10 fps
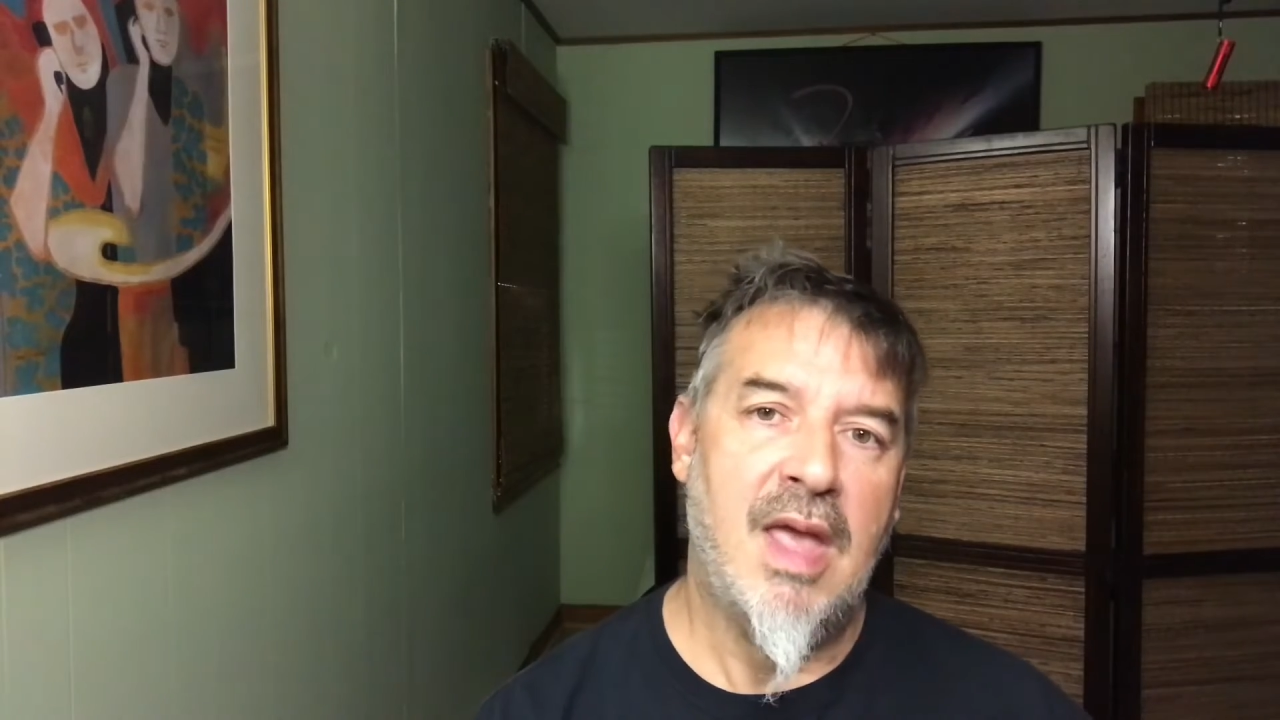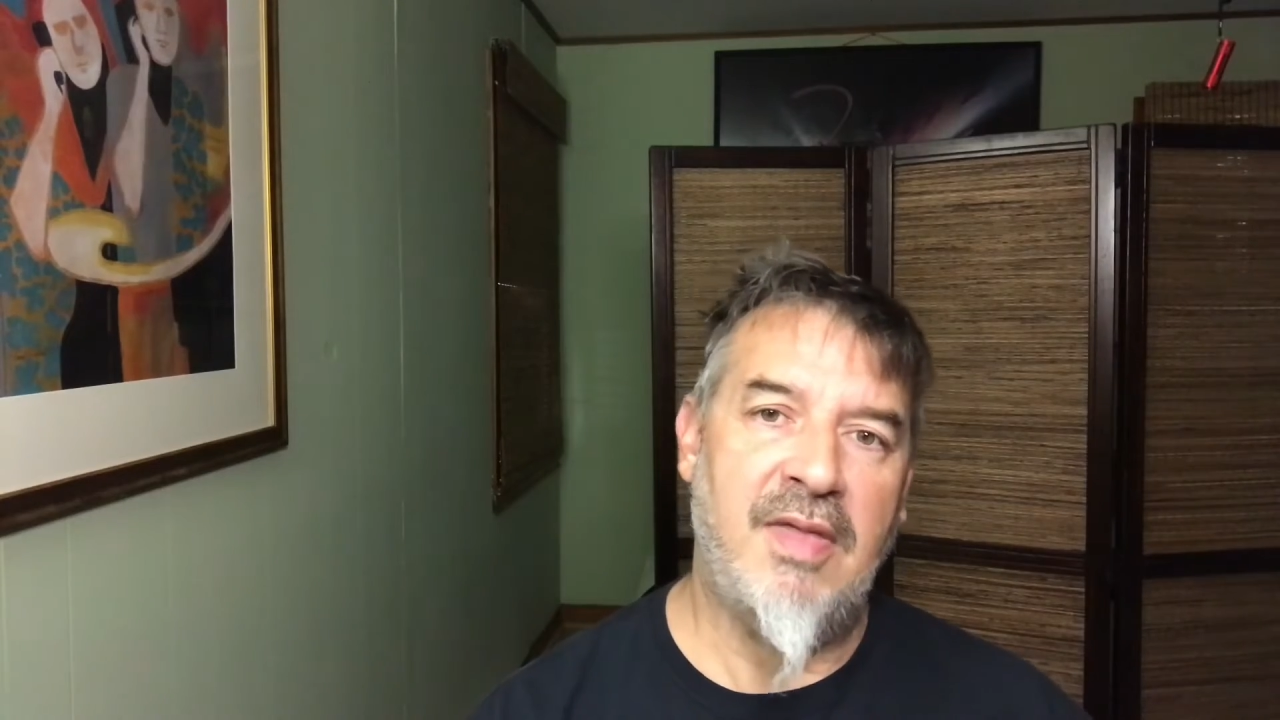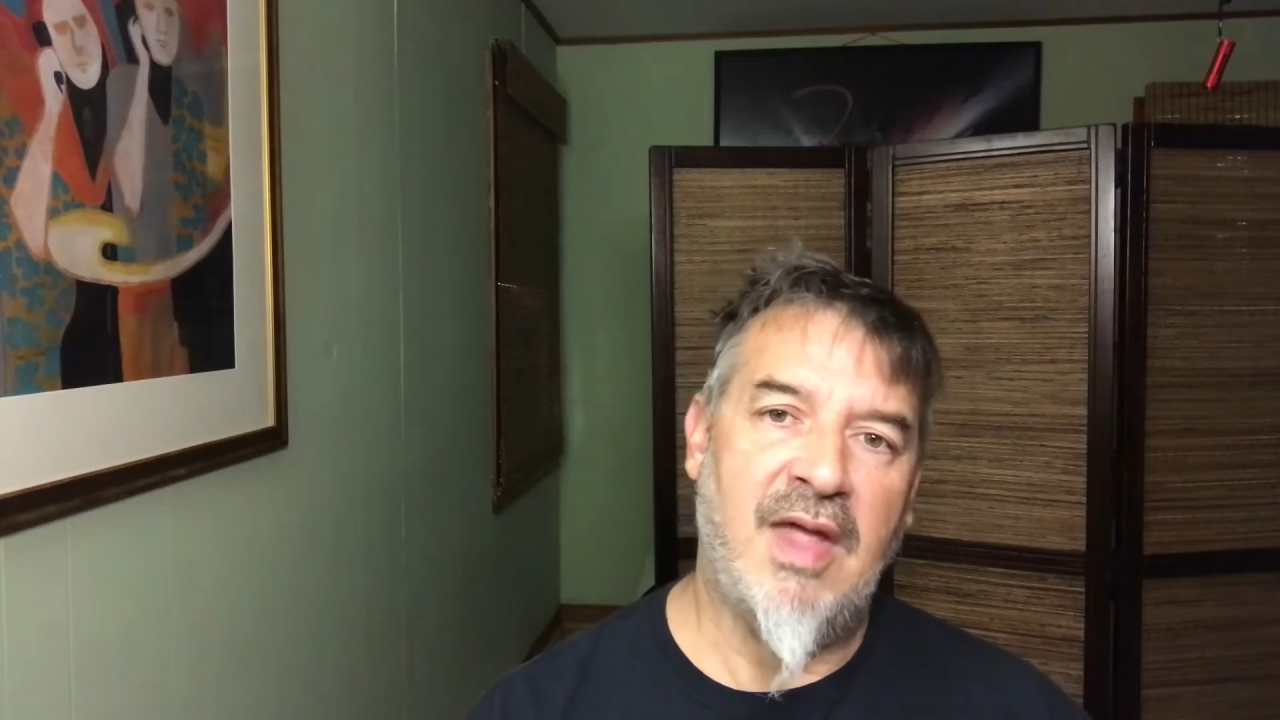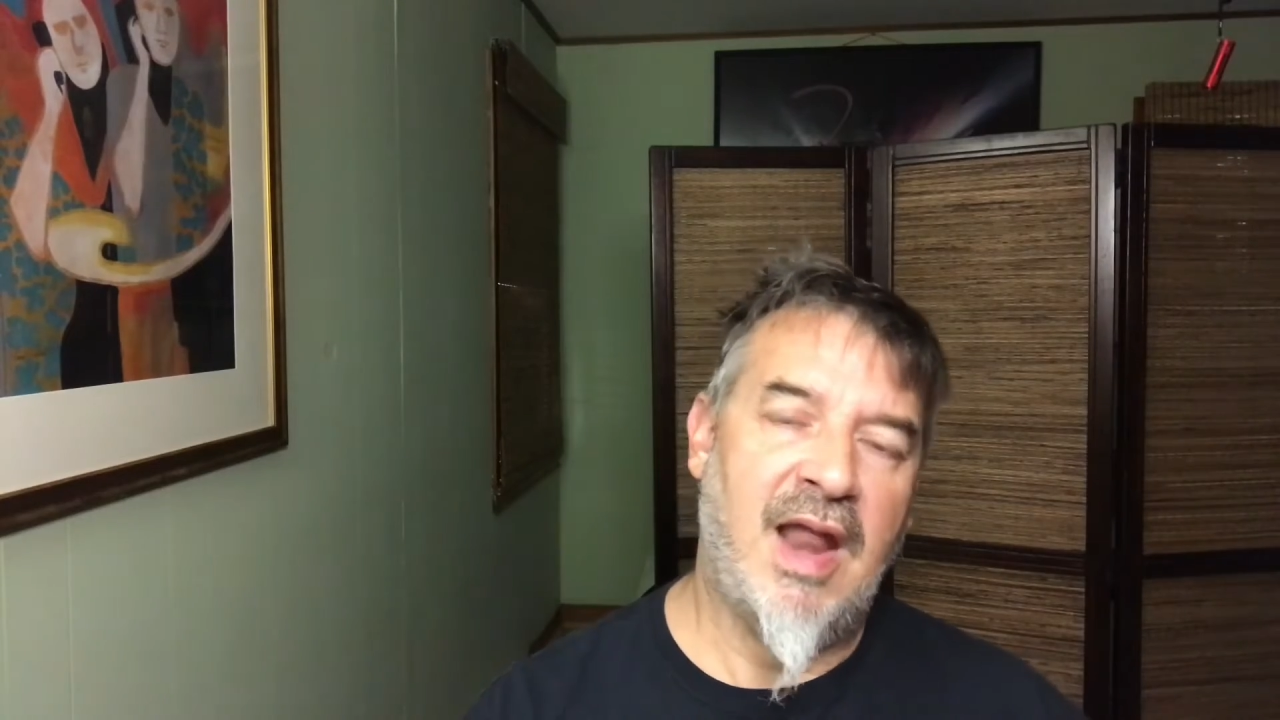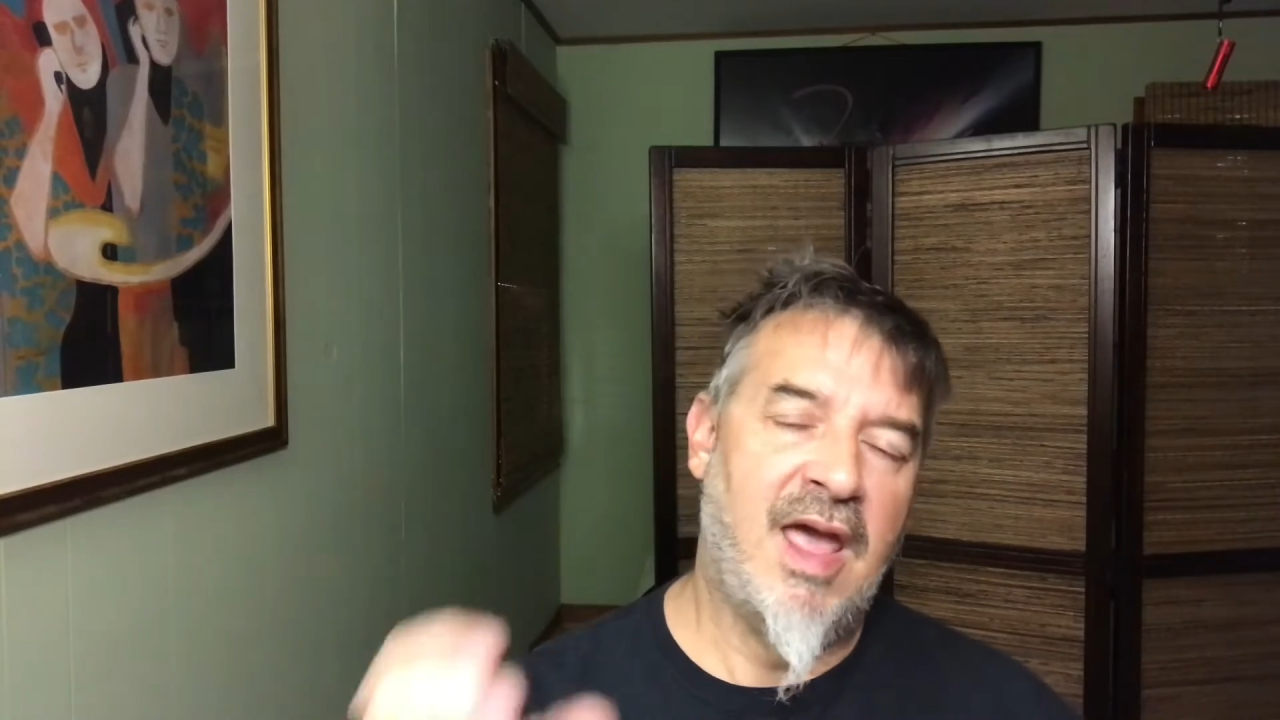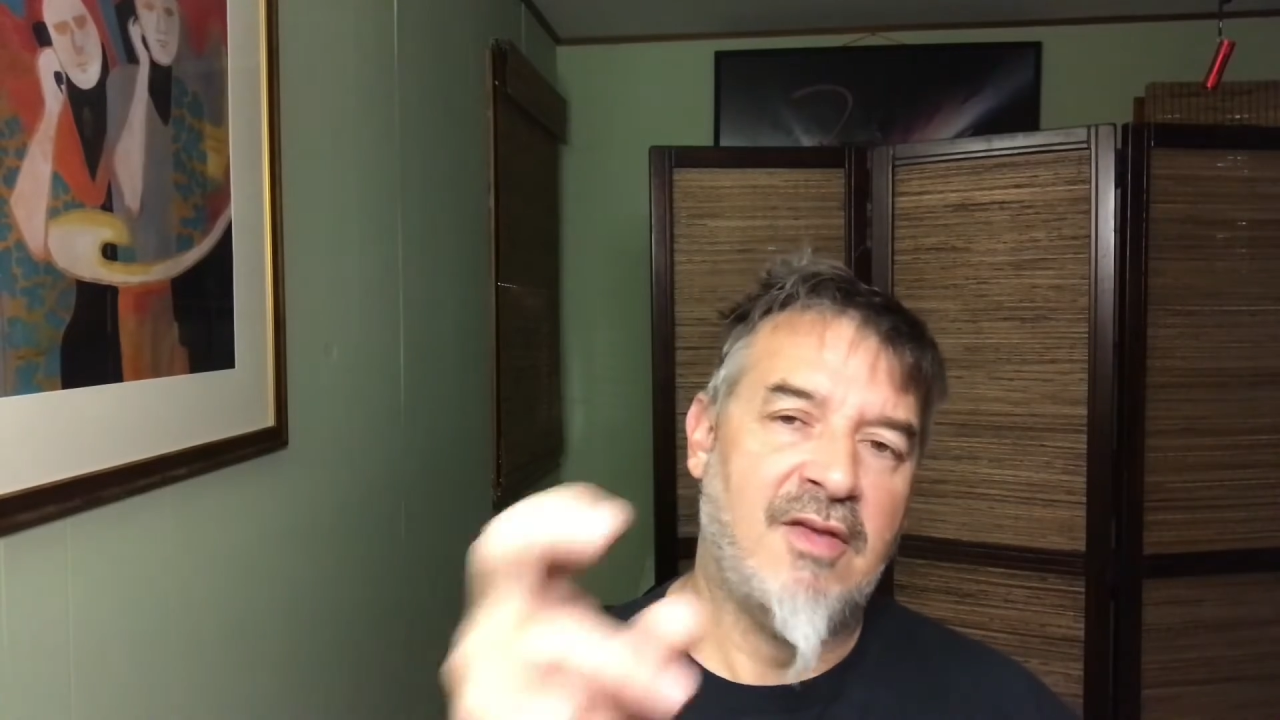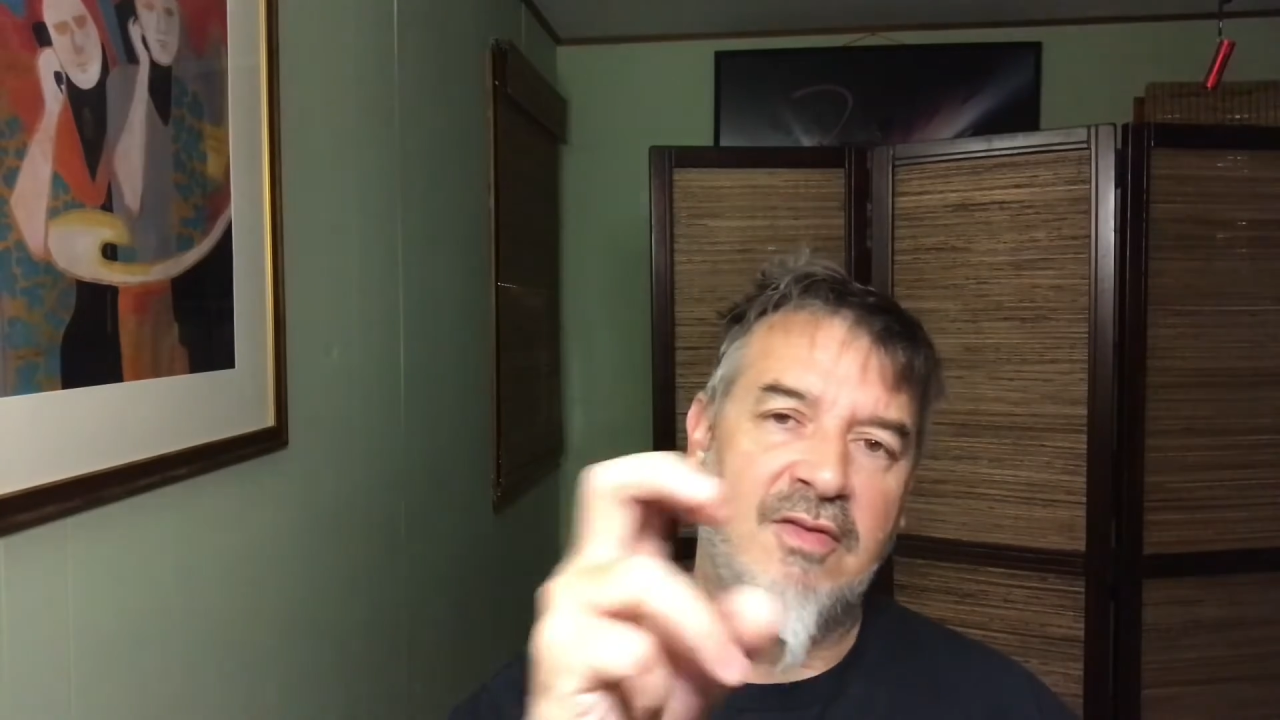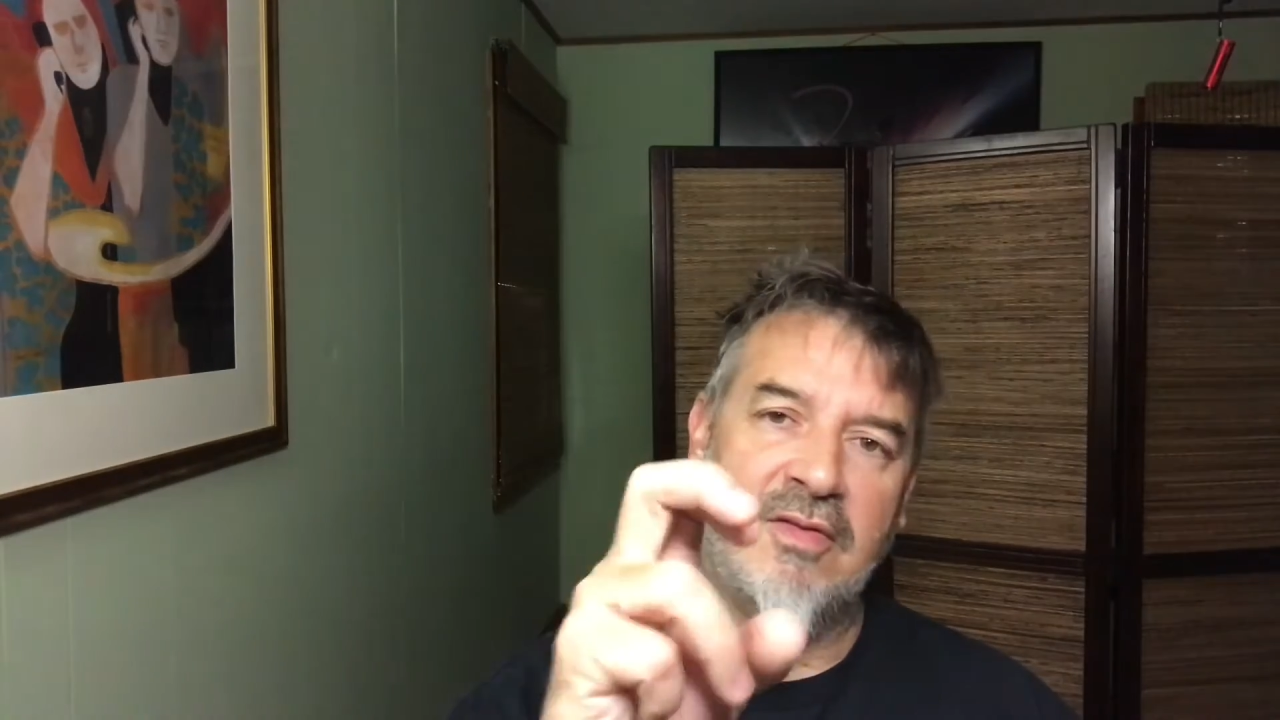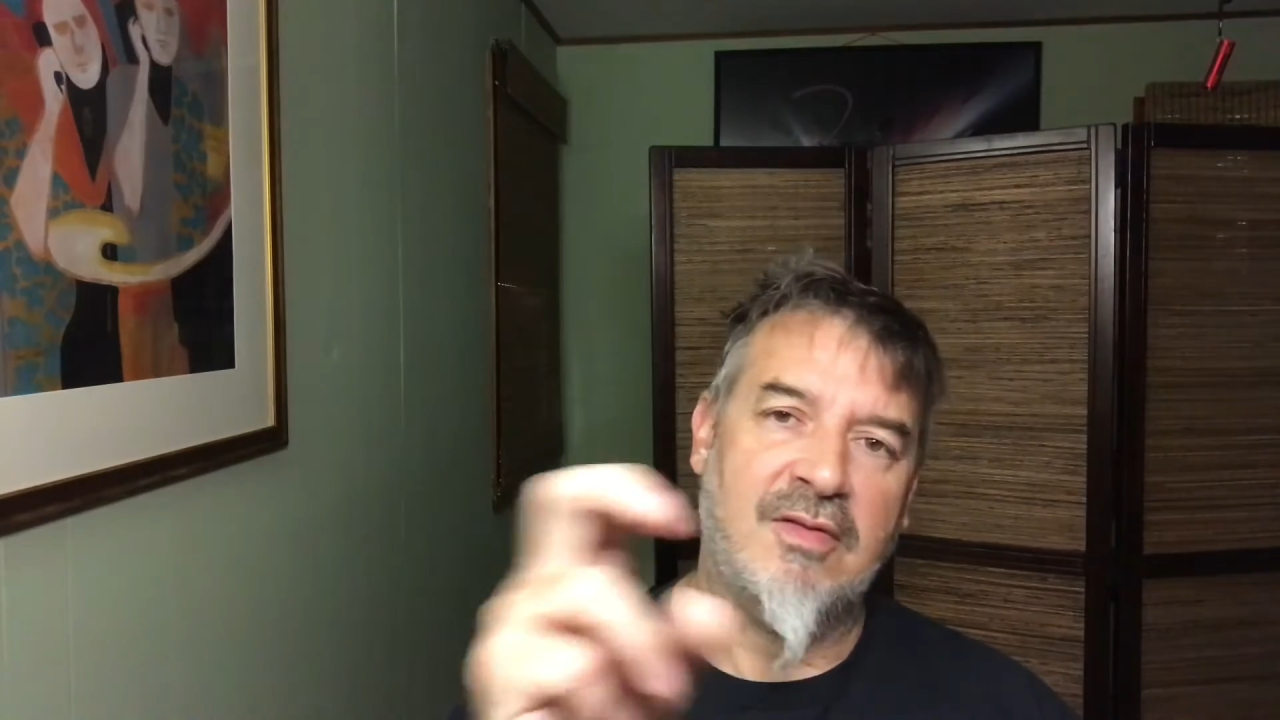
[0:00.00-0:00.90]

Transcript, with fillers: and that has